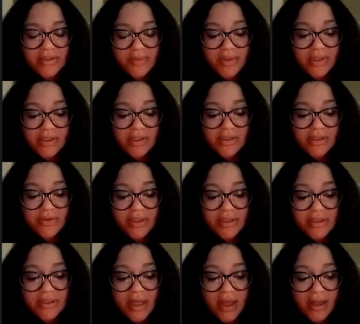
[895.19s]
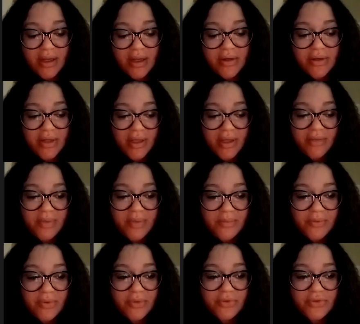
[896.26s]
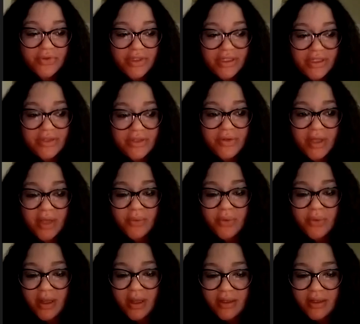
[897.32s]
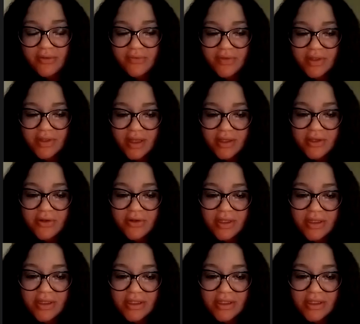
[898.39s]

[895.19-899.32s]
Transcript: because you get tired of people treating you that way, and you feel like you're in the